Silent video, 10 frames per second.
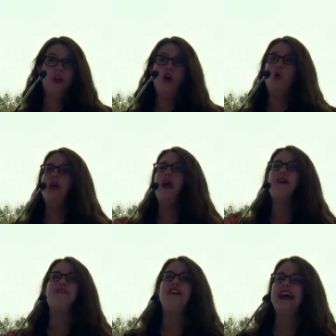We are
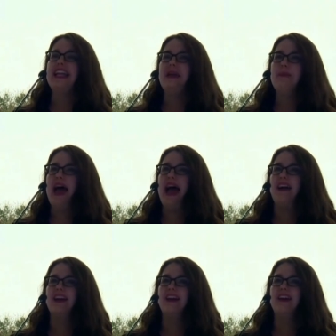fighting back.
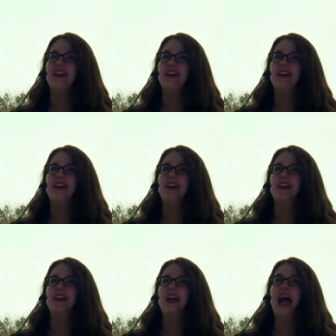
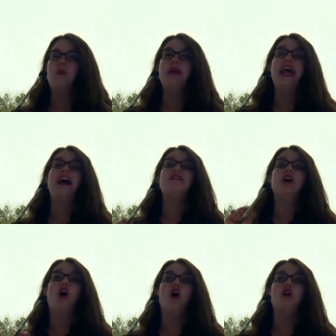And we have an
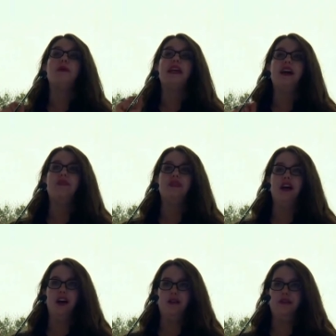army of
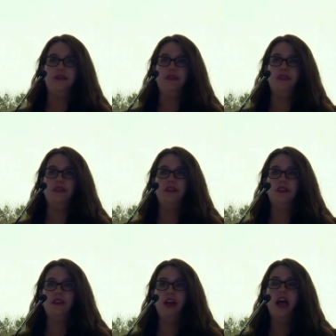love,
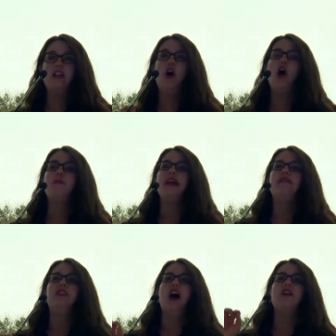an army of
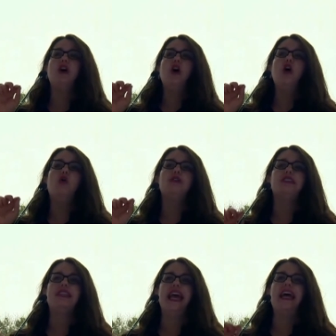love who will
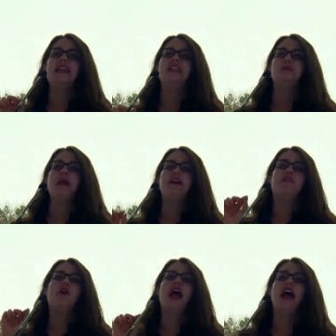stand and speak
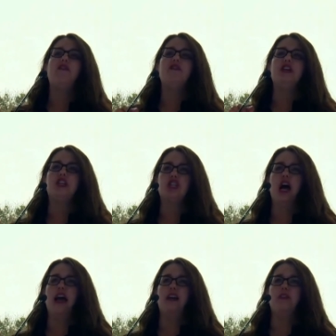for every
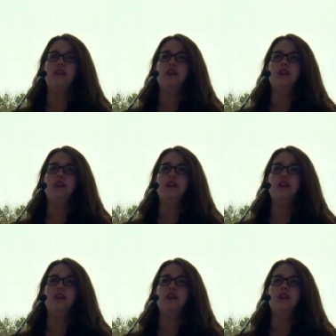child,